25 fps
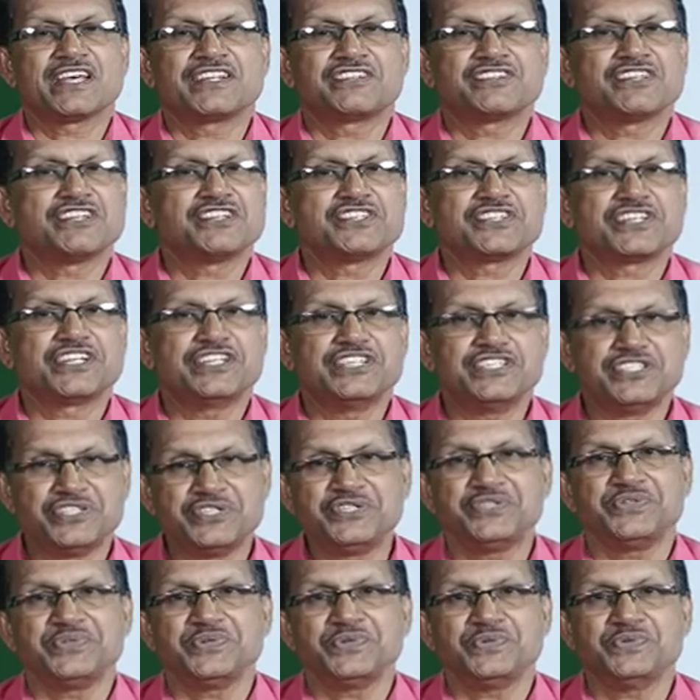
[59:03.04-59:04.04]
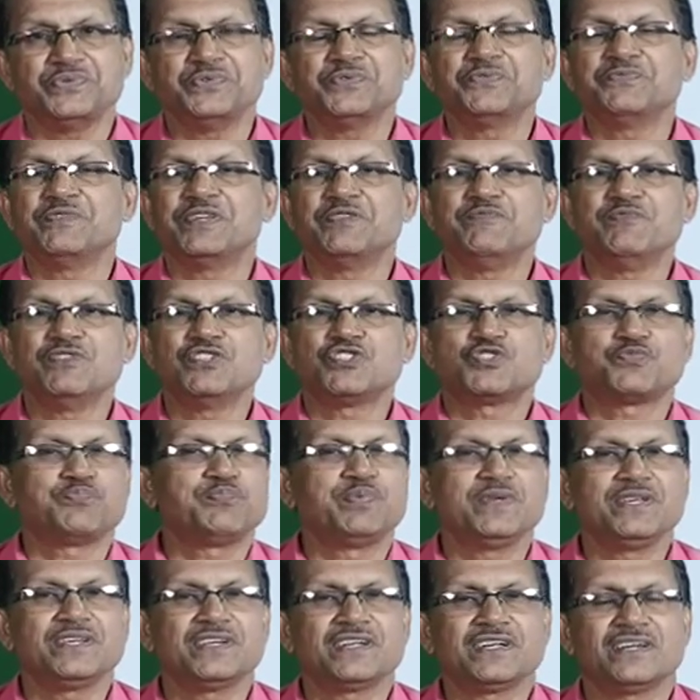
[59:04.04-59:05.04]
attention to when we
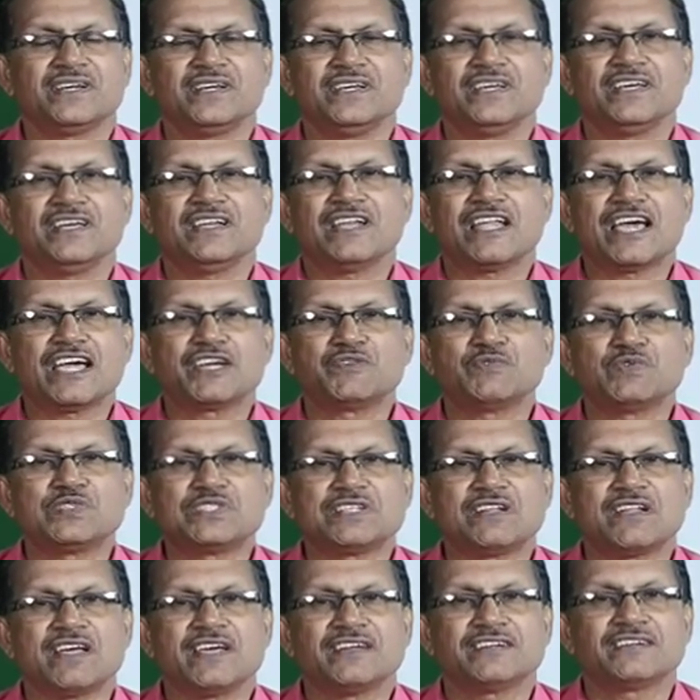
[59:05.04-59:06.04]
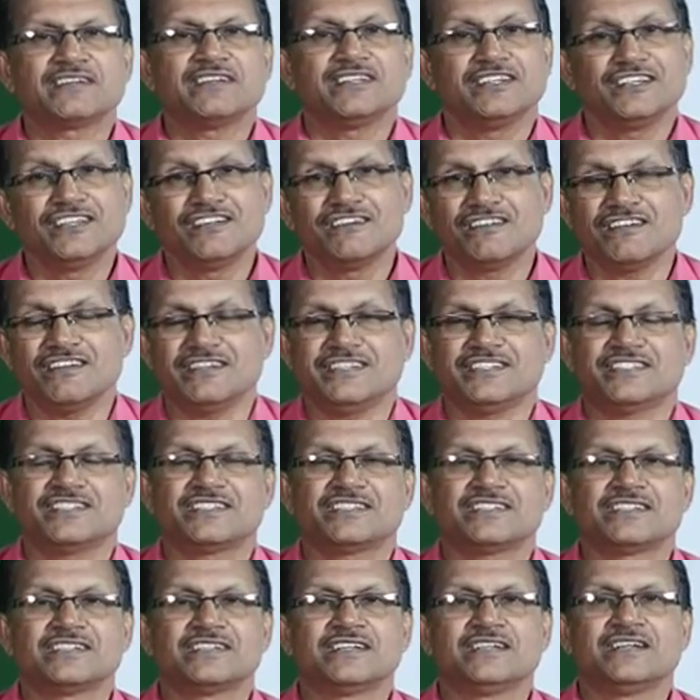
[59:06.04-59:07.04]
speak a language like English.
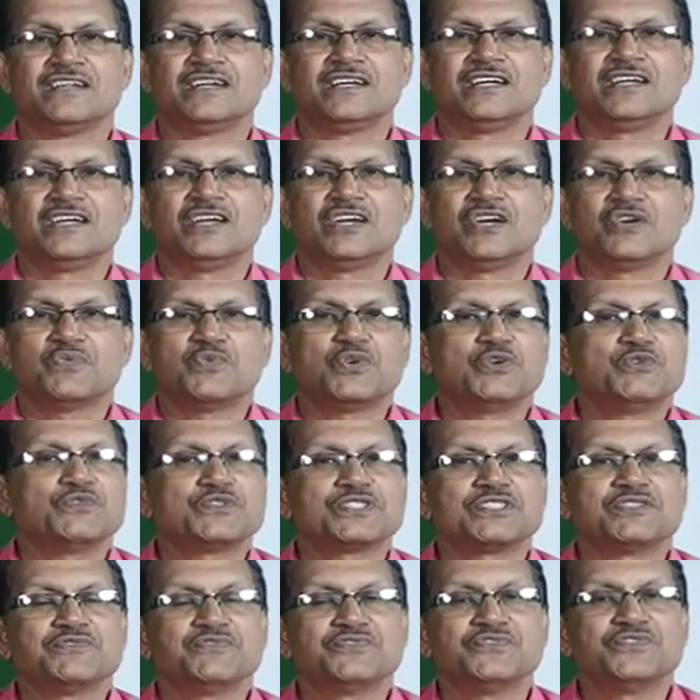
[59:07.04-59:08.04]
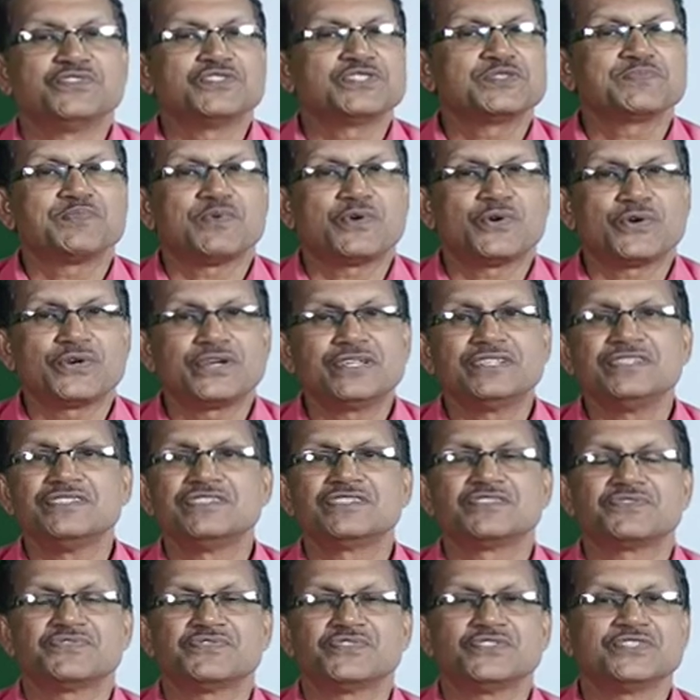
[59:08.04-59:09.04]
What was the first
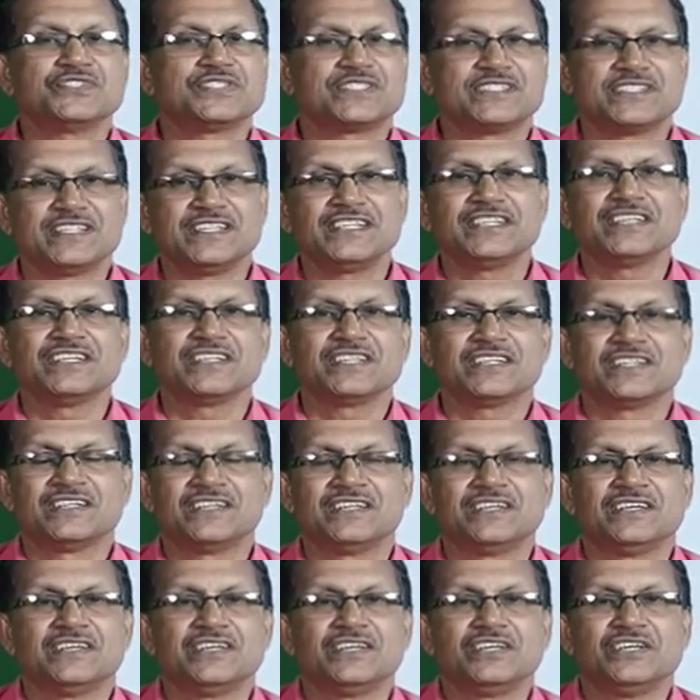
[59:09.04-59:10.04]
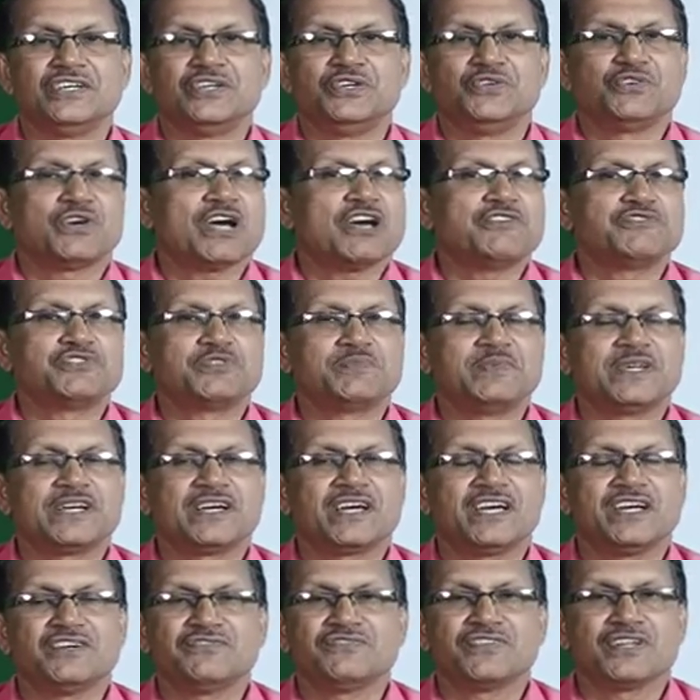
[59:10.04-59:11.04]
point, first thing you have to be
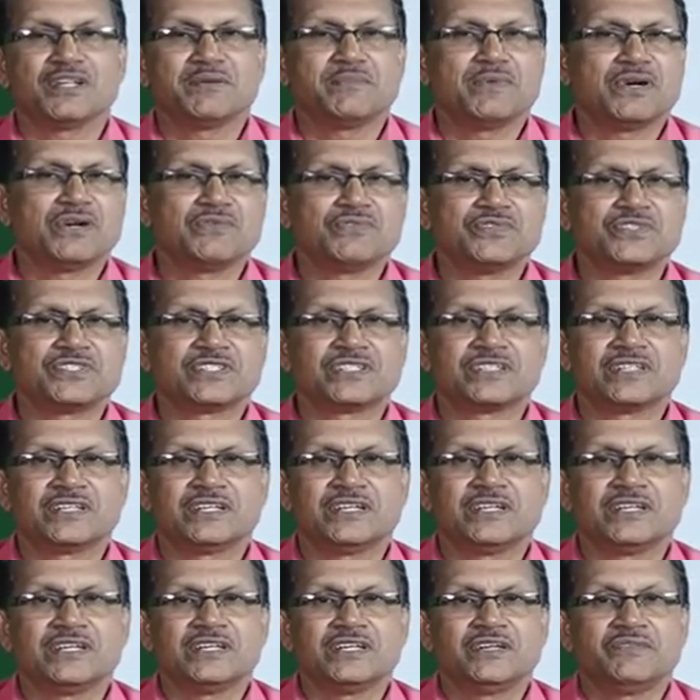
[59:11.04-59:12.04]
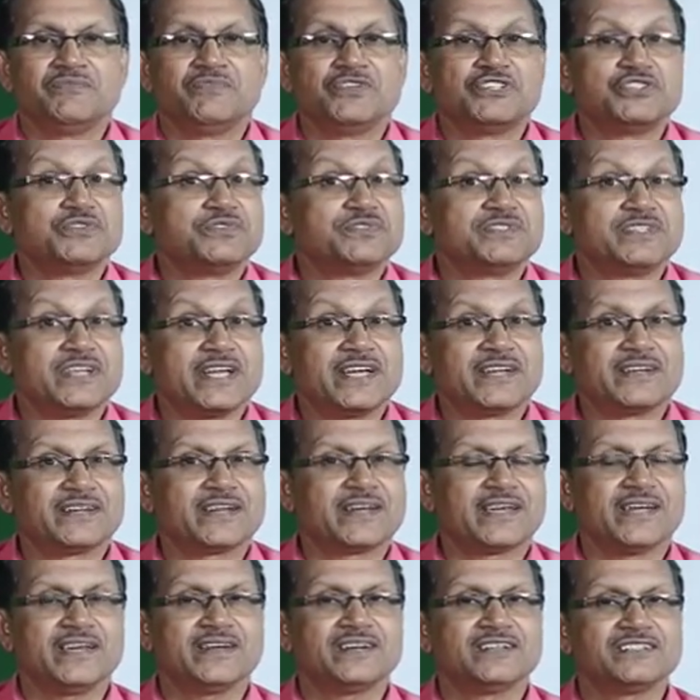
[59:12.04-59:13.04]
careful about? We should take
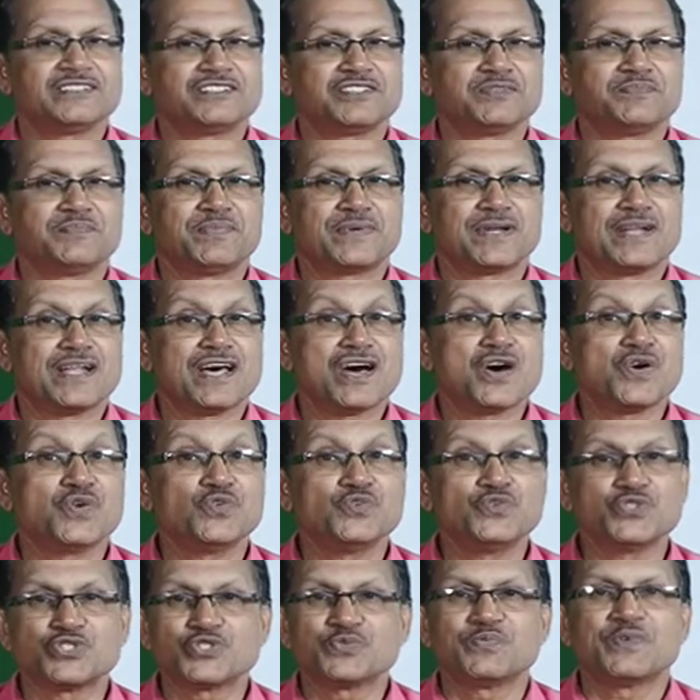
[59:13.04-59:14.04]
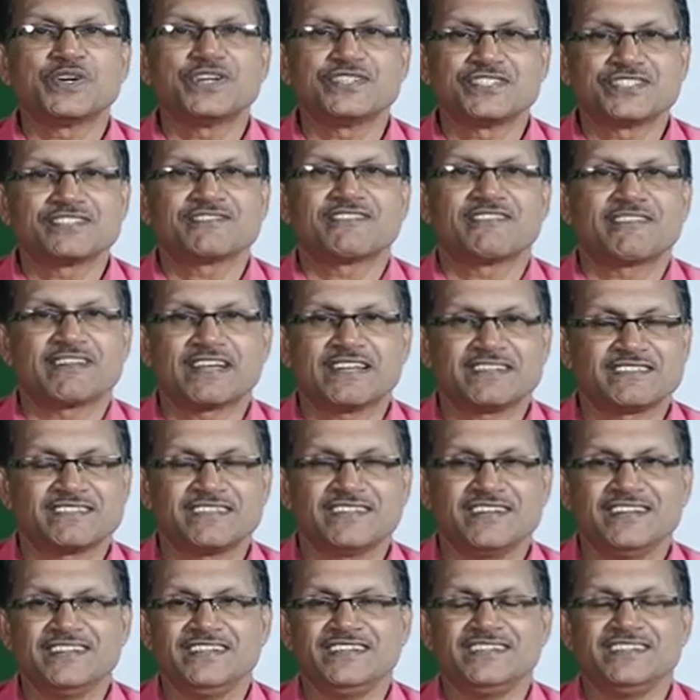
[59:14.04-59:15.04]
care to pronounce words
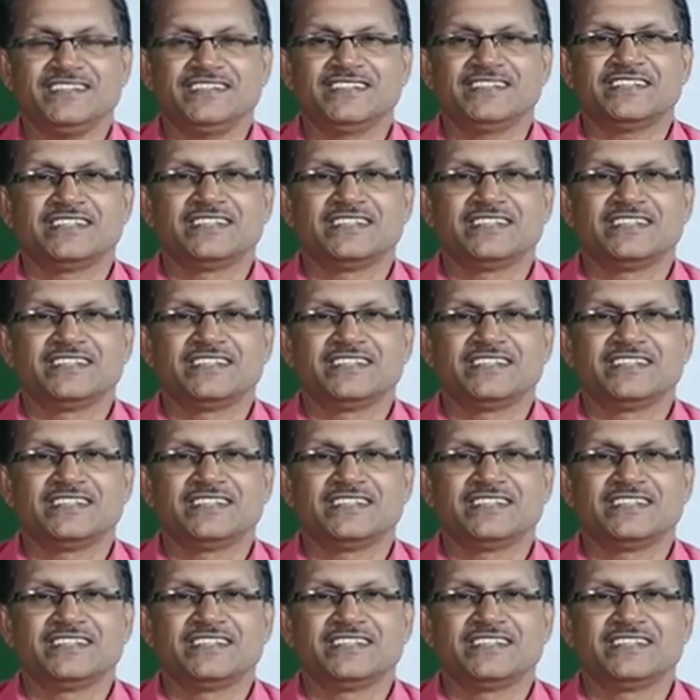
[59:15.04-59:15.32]
correctly.